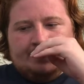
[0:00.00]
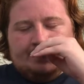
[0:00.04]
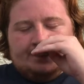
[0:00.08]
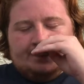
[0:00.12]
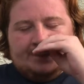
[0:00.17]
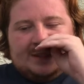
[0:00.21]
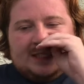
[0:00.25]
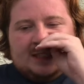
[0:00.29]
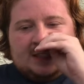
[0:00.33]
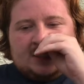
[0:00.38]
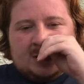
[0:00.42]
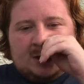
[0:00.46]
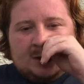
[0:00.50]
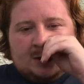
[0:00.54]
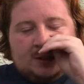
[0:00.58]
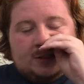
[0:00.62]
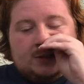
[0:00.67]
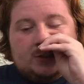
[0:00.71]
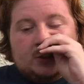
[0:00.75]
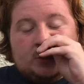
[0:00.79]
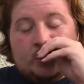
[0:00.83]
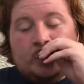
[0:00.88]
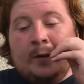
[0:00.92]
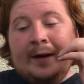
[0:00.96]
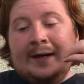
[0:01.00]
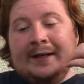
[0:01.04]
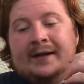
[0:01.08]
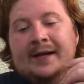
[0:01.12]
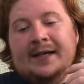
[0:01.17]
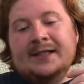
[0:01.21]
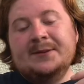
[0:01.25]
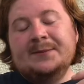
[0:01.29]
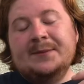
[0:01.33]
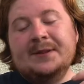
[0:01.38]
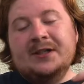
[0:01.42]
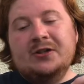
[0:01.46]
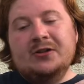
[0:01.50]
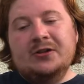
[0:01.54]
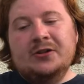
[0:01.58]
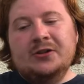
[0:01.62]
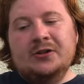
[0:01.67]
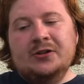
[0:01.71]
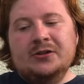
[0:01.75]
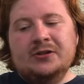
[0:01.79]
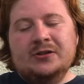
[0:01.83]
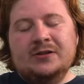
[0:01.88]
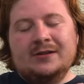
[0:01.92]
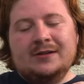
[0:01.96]
this card's quite nice
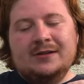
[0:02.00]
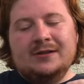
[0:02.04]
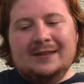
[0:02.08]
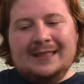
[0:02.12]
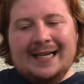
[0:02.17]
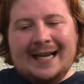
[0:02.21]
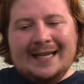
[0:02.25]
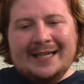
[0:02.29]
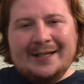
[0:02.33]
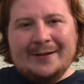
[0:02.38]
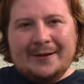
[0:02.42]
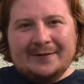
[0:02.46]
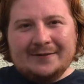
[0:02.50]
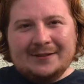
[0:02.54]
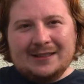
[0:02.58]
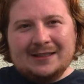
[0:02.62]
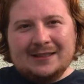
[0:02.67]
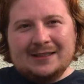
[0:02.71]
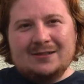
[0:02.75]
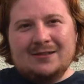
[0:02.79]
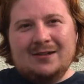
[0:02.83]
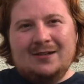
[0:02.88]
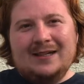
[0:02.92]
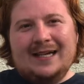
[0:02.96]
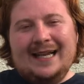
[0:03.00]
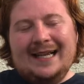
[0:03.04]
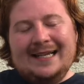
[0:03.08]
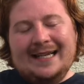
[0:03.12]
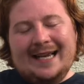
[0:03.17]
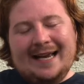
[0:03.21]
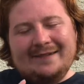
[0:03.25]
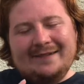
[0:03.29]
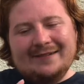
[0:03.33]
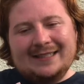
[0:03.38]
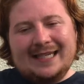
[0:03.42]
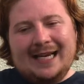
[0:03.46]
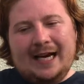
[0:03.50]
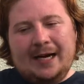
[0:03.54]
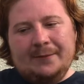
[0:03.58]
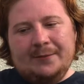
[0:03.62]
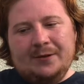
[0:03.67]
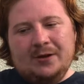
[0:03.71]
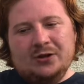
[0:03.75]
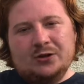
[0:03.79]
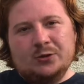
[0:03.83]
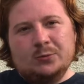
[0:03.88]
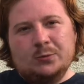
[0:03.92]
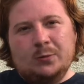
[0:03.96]
because, yeah, you have to discard, and yeah, it's
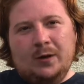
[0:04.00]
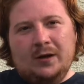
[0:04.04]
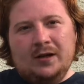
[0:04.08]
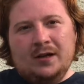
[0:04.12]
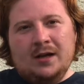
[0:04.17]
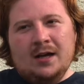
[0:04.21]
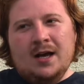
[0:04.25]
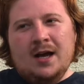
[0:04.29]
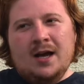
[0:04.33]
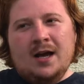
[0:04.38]
Counterblast 1.